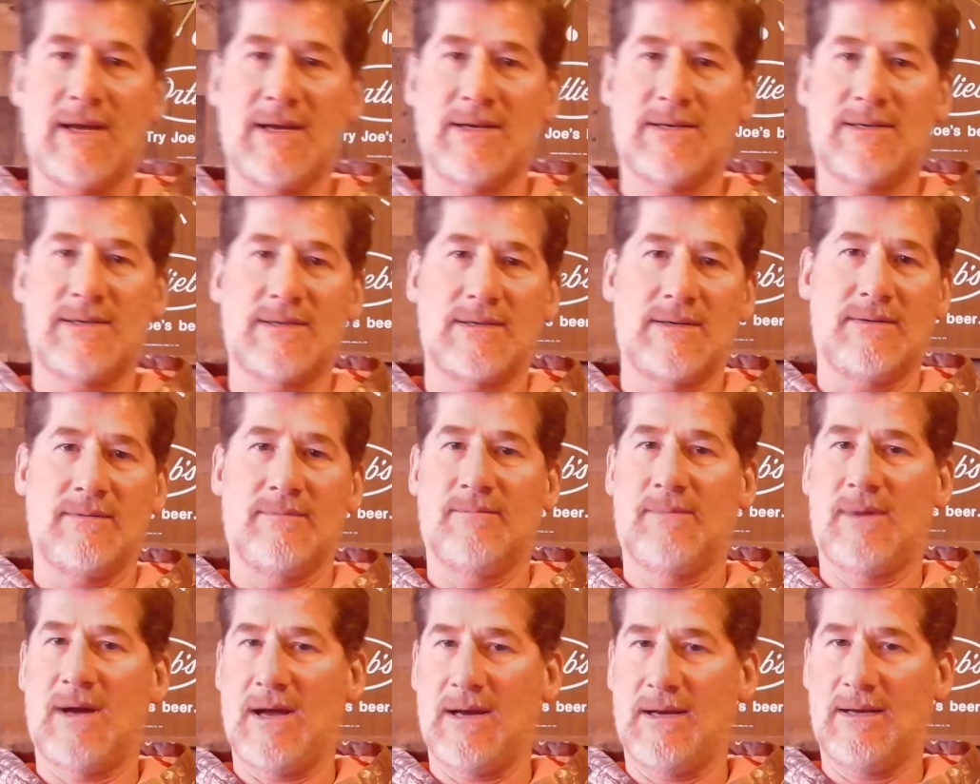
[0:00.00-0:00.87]
case,
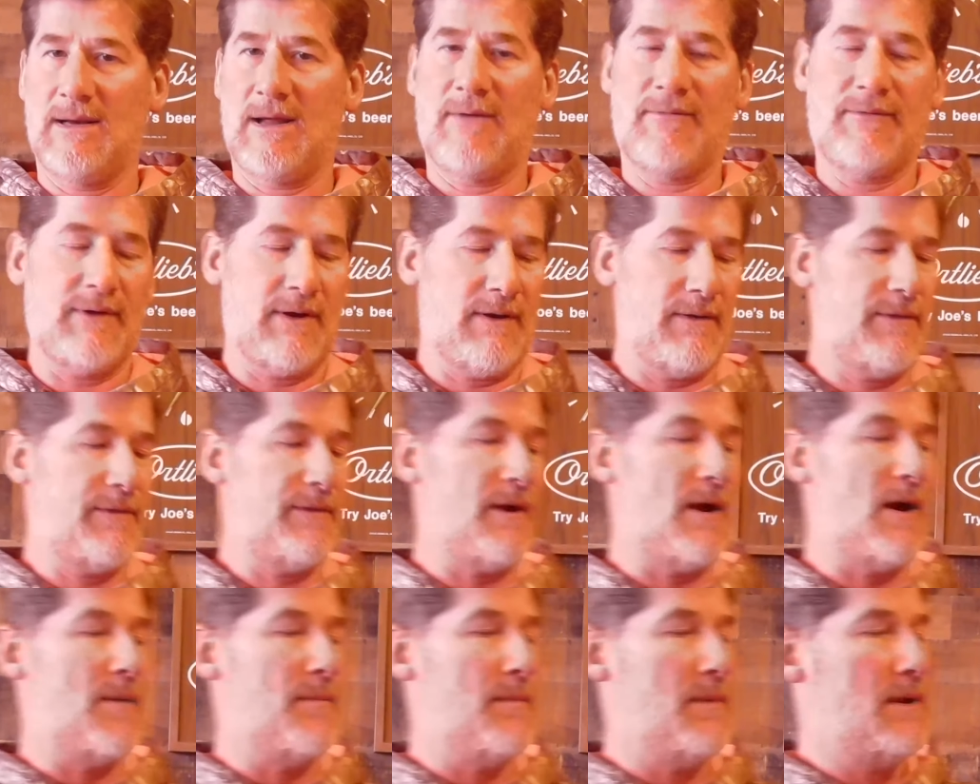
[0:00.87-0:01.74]
my left
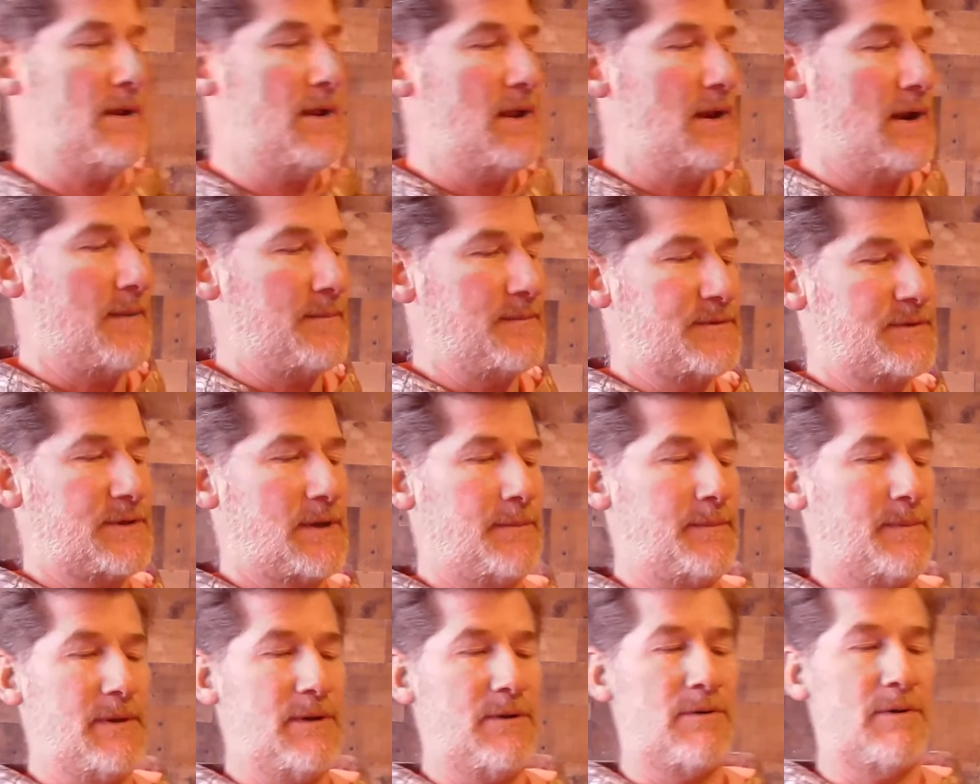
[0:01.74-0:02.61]
thumb, and I'm
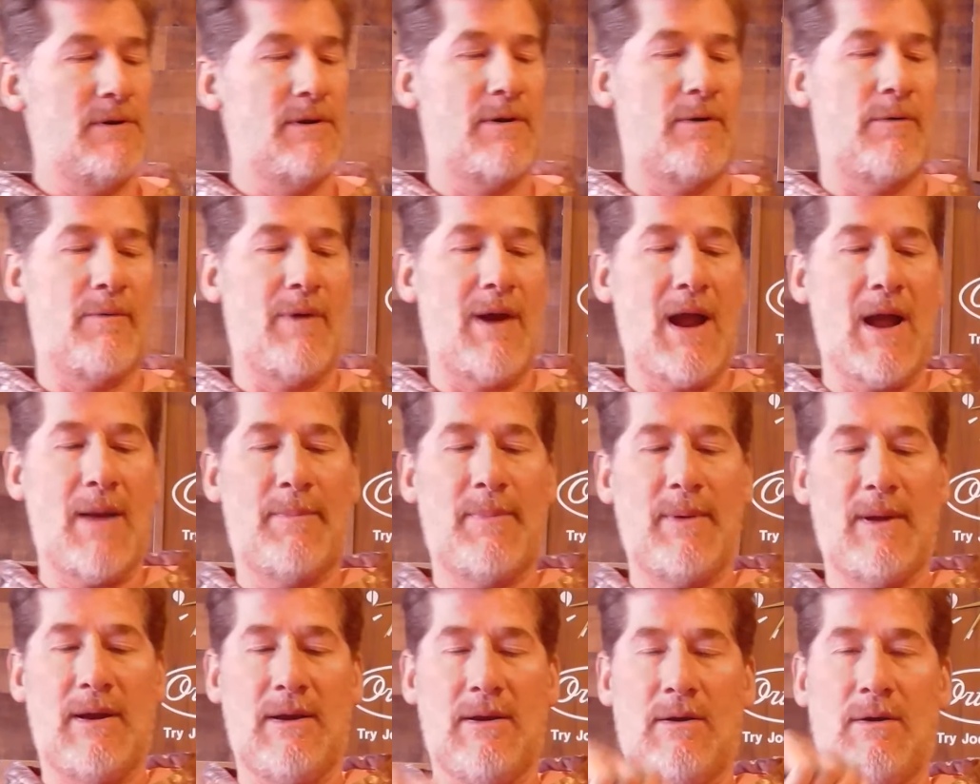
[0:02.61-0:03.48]
simply going to
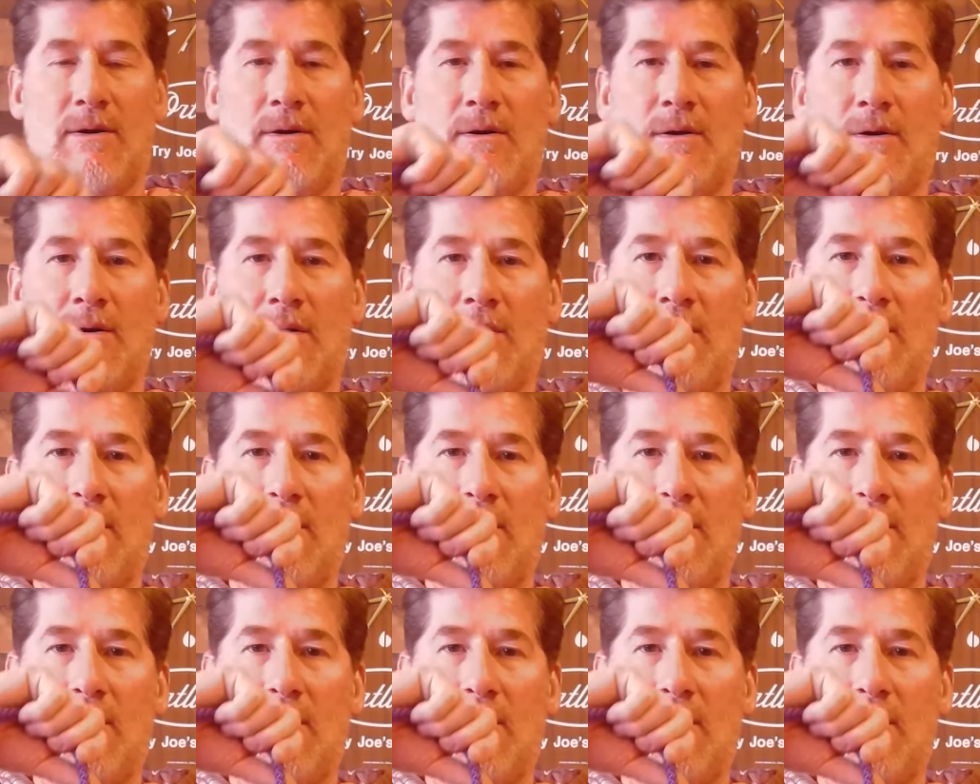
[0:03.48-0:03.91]
wrap it